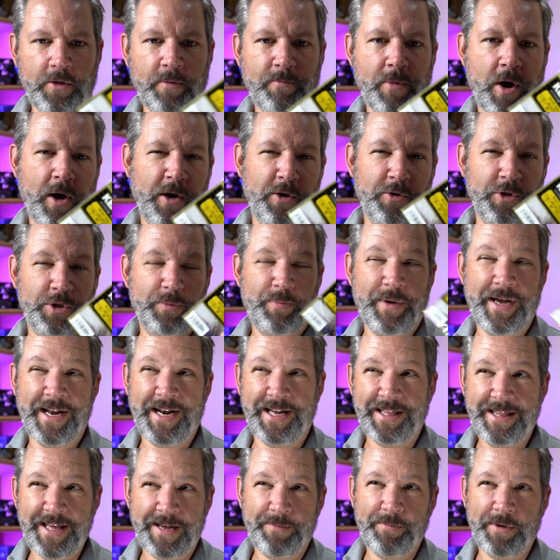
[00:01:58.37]
the Mono Spin, I
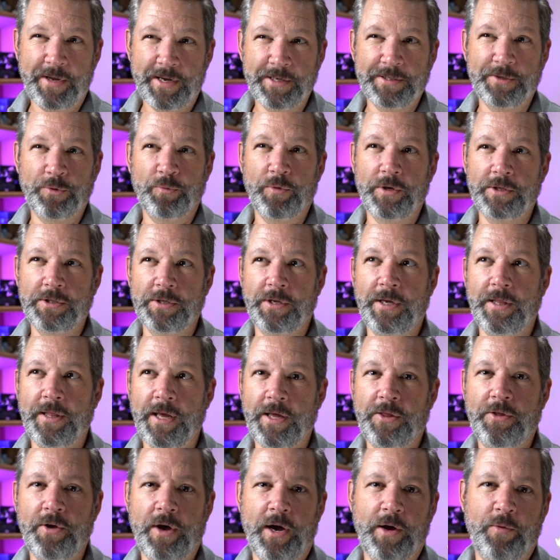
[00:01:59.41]
think because originally they
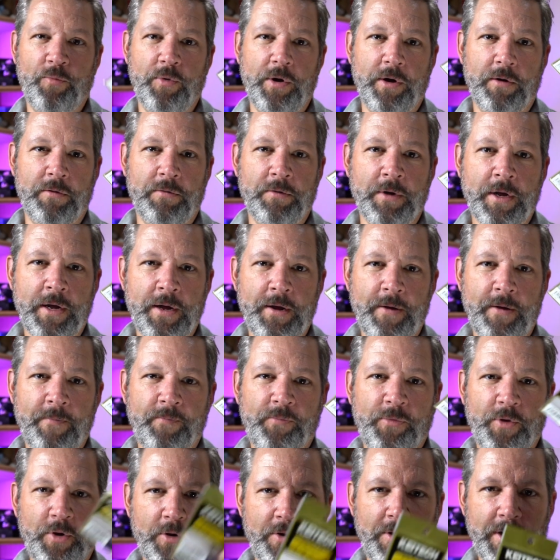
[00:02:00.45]
thought, well,
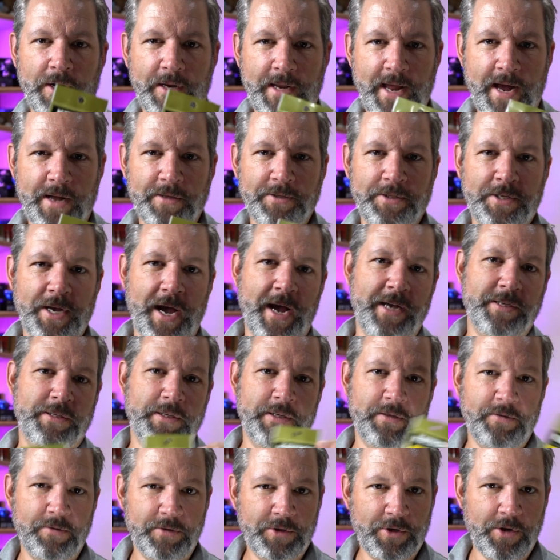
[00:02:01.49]
they're going to downsize
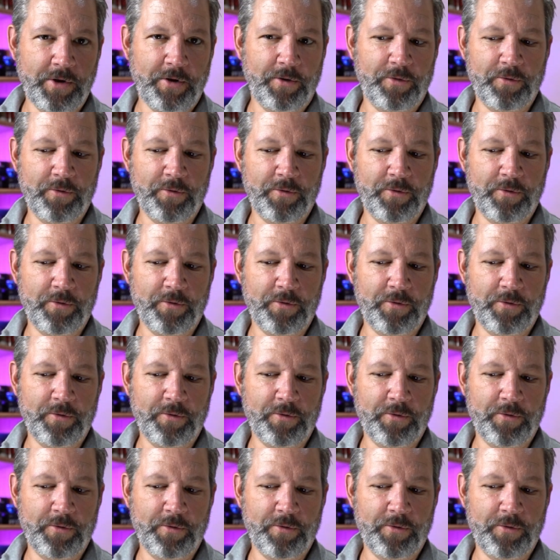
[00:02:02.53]
it so you can